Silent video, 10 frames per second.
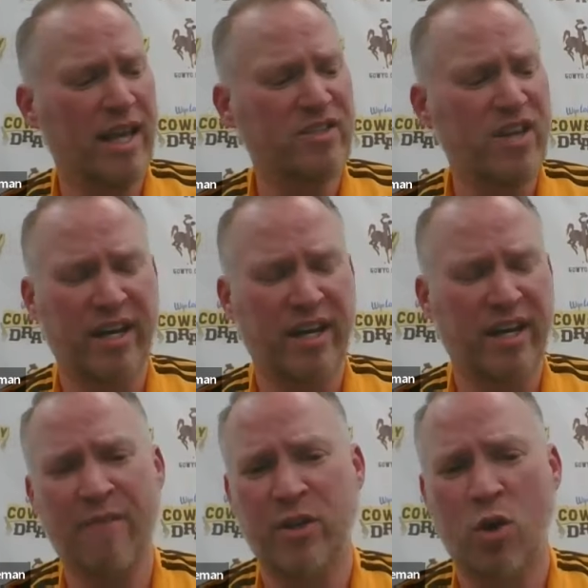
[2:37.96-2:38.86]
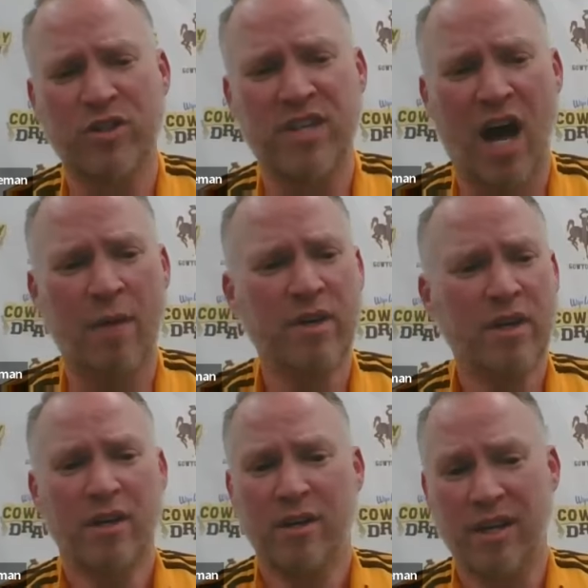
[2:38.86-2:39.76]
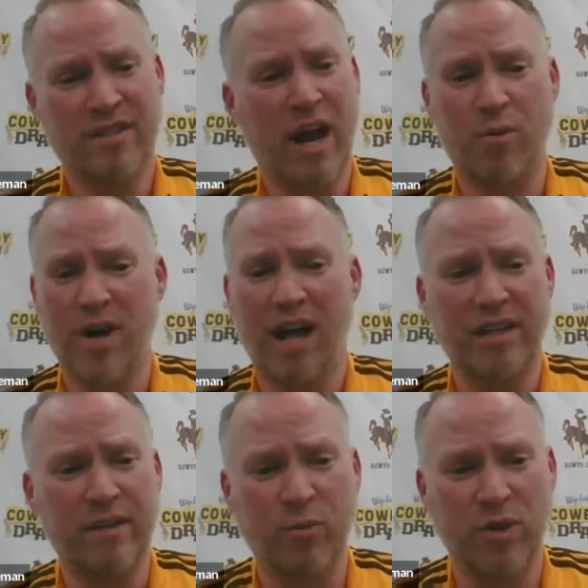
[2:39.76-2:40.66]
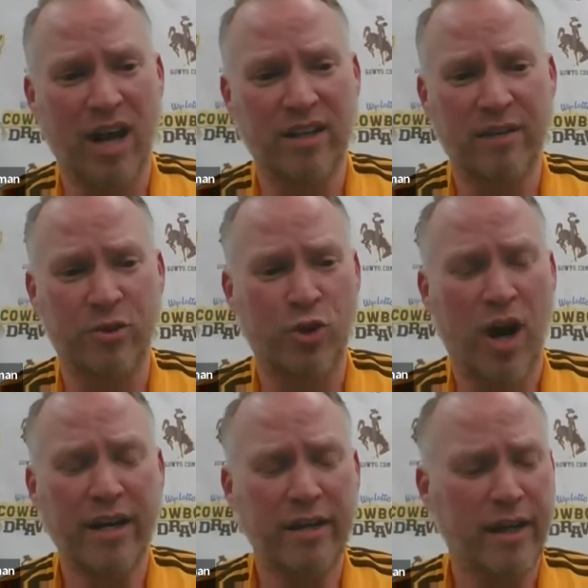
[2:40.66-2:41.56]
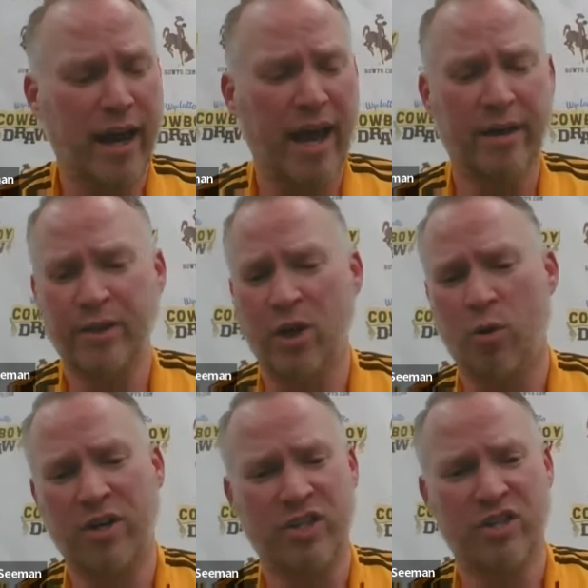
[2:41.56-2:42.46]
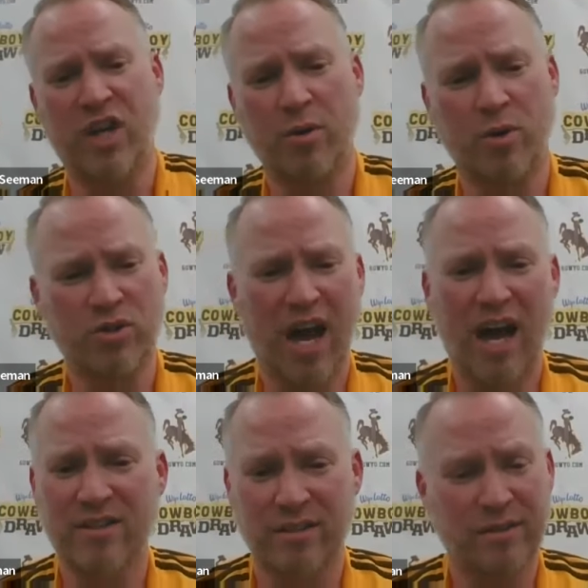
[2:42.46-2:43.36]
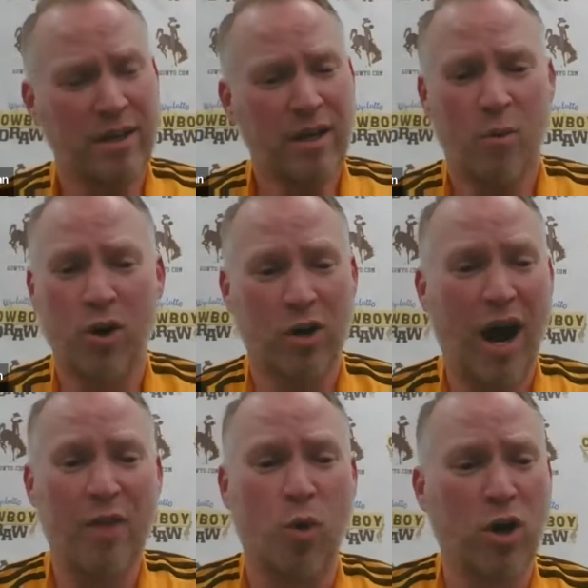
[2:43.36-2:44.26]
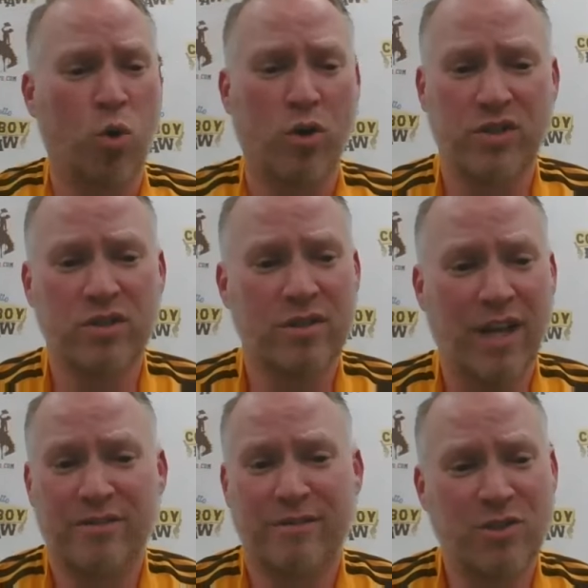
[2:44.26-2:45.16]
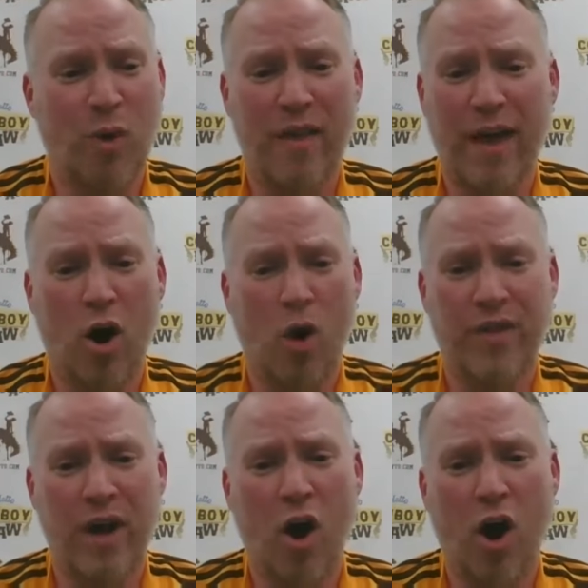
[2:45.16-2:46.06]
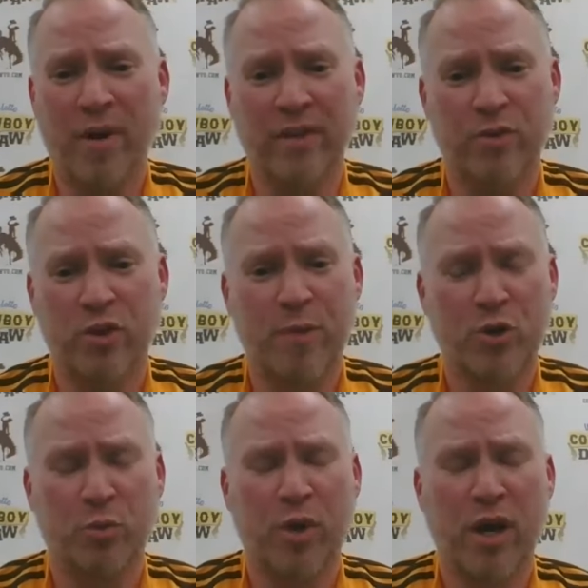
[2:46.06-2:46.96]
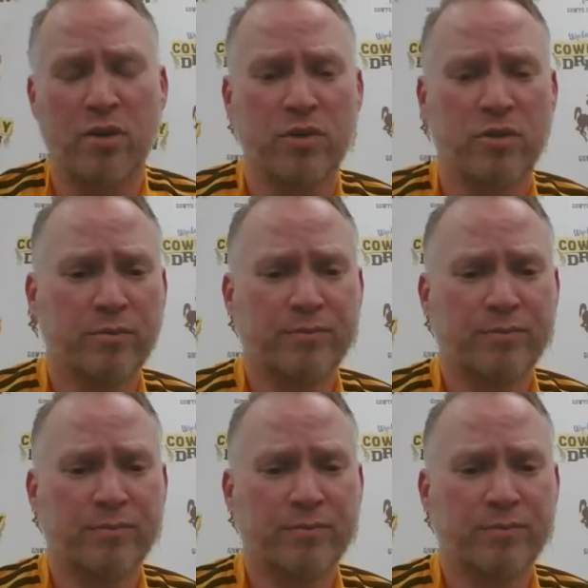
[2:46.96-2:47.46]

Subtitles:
late second half and in overtime, they said, hey, we're not leaving Drake, and, you know, we're just going to stay with those guys, and we're going to ride the workhorses. And that's why they are what they are. I mean, they're special players.